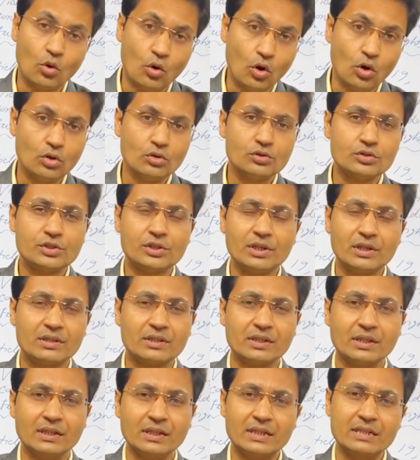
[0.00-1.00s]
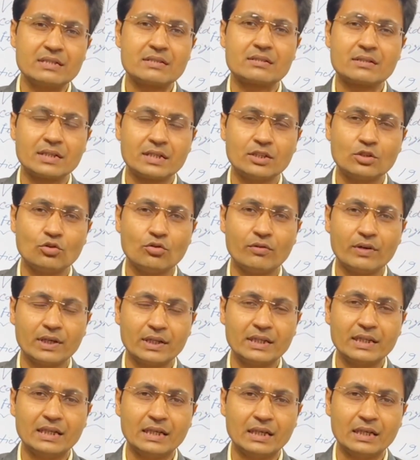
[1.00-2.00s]
all children, it is written over
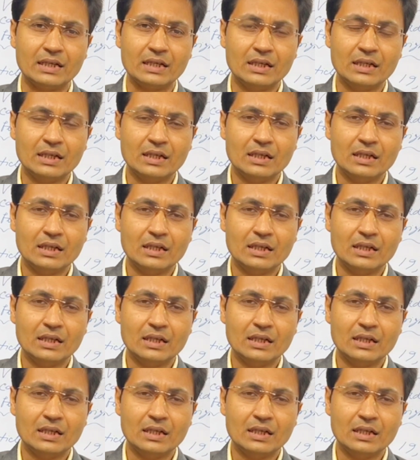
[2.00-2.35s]
there.